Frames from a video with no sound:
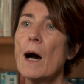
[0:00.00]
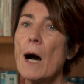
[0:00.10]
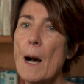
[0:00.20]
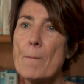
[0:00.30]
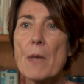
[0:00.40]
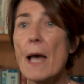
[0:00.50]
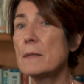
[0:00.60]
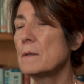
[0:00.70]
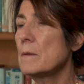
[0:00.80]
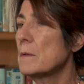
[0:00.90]
Um,
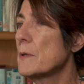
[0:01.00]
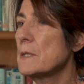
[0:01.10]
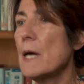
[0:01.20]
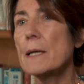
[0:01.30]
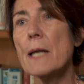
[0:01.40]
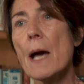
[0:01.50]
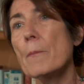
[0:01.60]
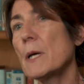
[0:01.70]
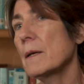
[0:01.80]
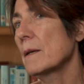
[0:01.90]
and the
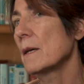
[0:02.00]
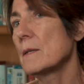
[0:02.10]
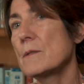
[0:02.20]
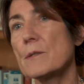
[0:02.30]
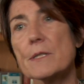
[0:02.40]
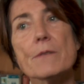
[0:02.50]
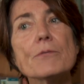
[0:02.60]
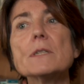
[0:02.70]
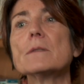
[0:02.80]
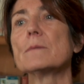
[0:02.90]
dynamic is different